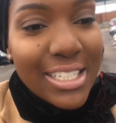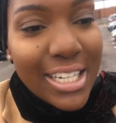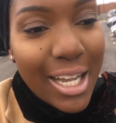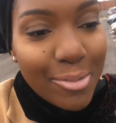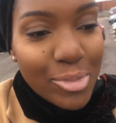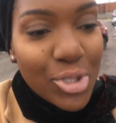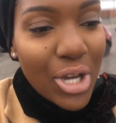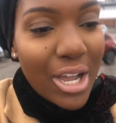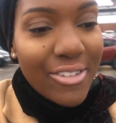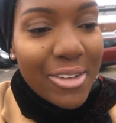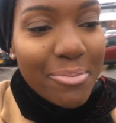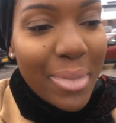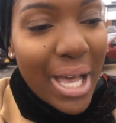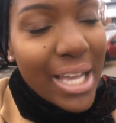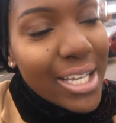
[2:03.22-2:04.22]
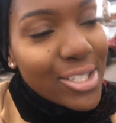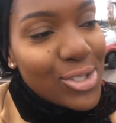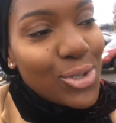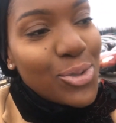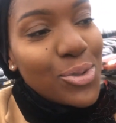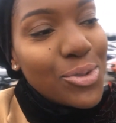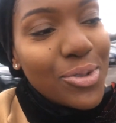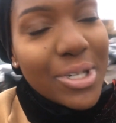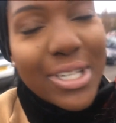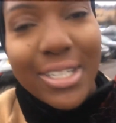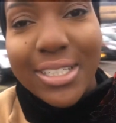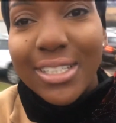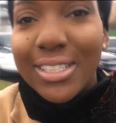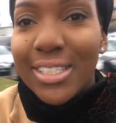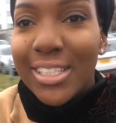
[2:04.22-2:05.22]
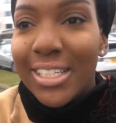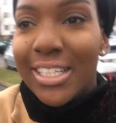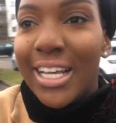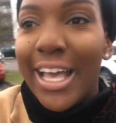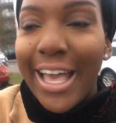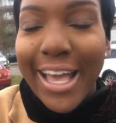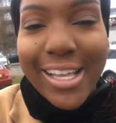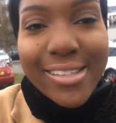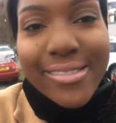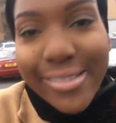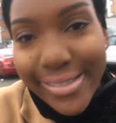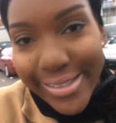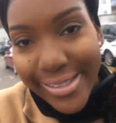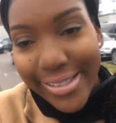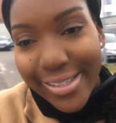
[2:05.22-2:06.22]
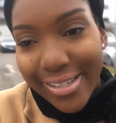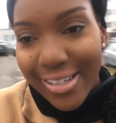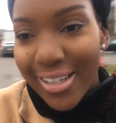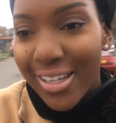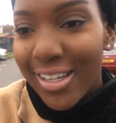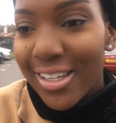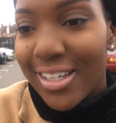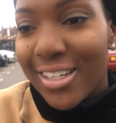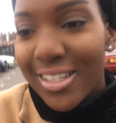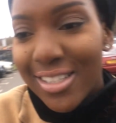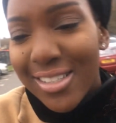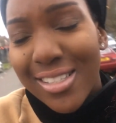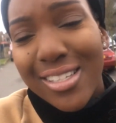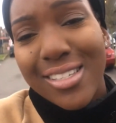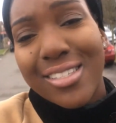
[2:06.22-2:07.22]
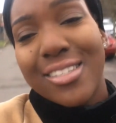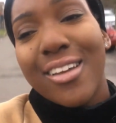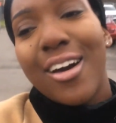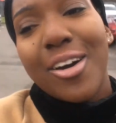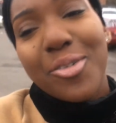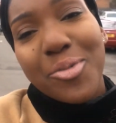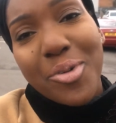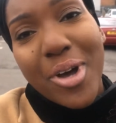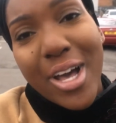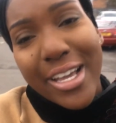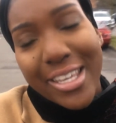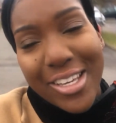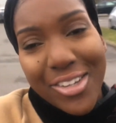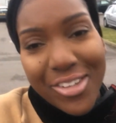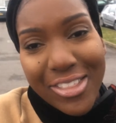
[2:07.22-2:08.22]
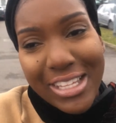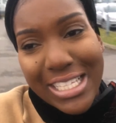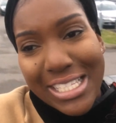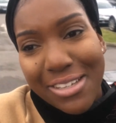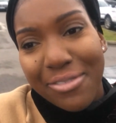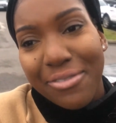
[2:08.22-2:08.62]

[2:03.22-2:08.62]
Now I'm driving back to ENDS to start working on this